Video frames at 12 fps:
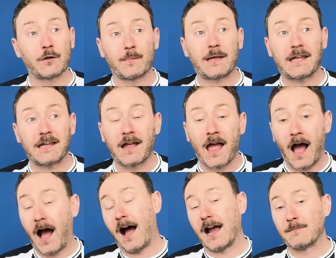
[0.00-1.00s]
at me,
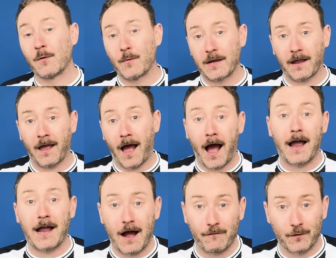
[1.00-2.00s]
I'm a winger, I
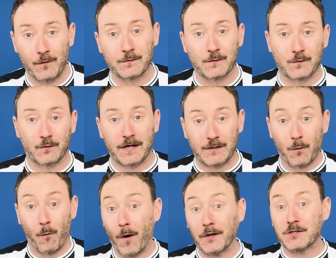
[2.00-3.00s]
have loads of tricks,
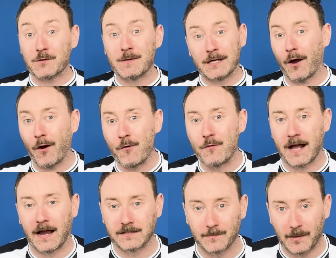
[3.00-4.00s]
watch me go kind of